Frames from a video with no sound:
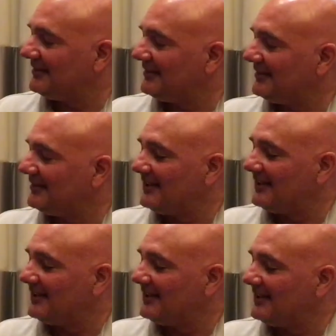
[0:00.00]
And
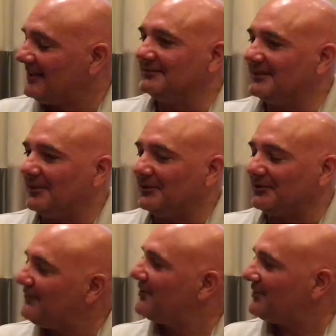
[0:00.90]
you know,
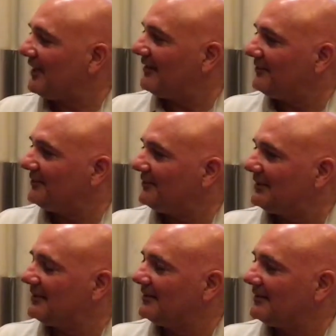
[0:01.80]
live your life
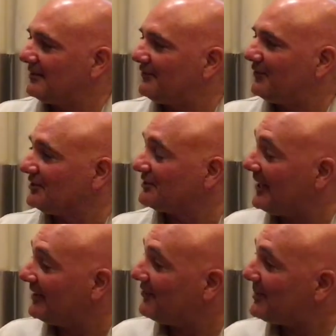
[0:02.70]
to the fullest.
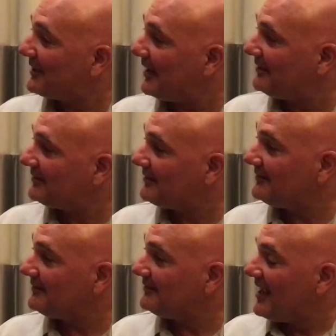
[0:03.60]
And you know what Guy
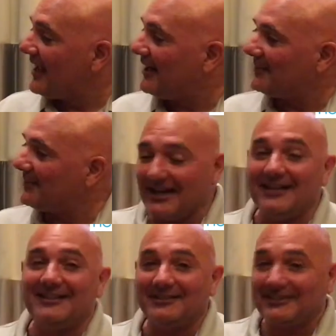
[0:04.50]
said? And I'm going to
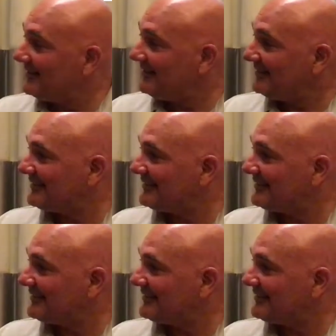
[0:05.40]
end it on this.